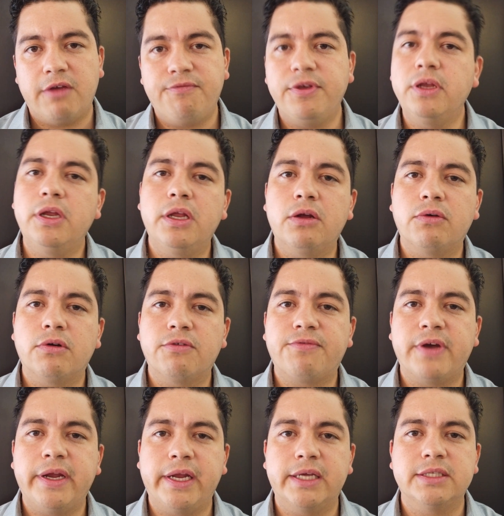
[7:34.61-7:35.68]
If you need owner
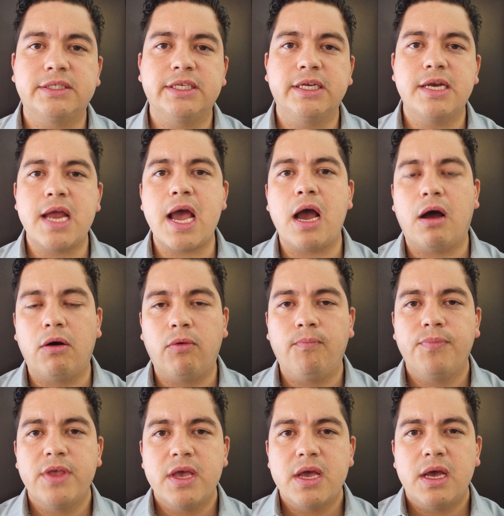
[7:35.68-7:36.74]
financing now,